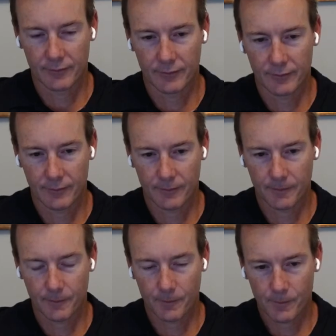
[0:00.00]

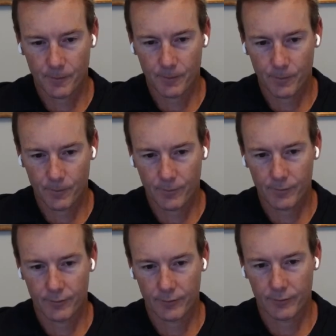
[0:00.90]

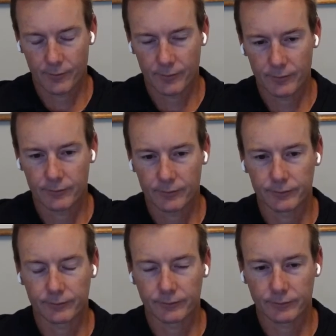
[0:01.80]

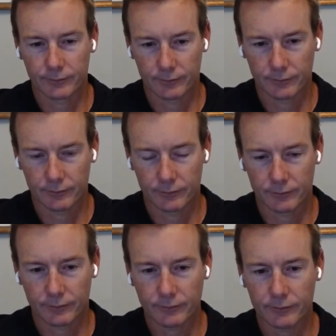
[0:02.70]

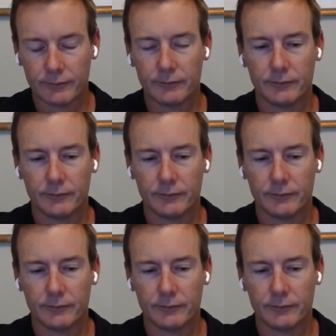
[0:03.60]
[no speech]